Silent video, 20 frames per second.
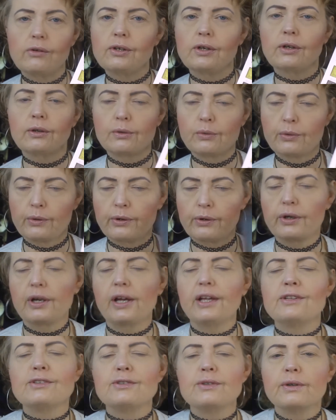You can order
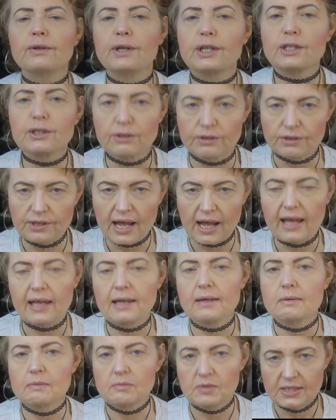it and do it your
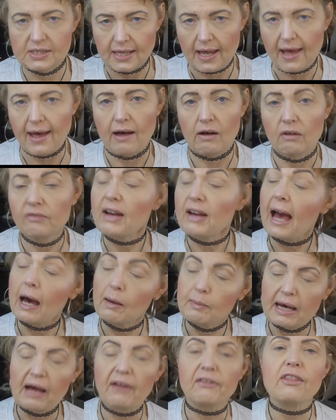damn self.
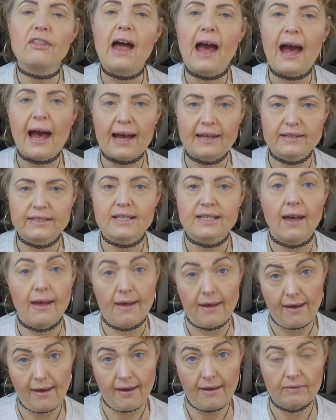How about that,
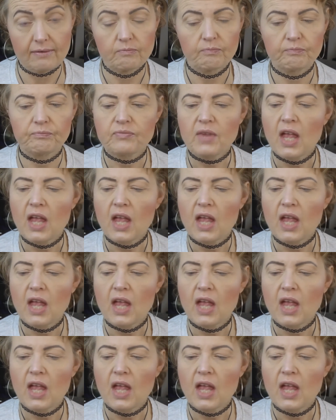huh?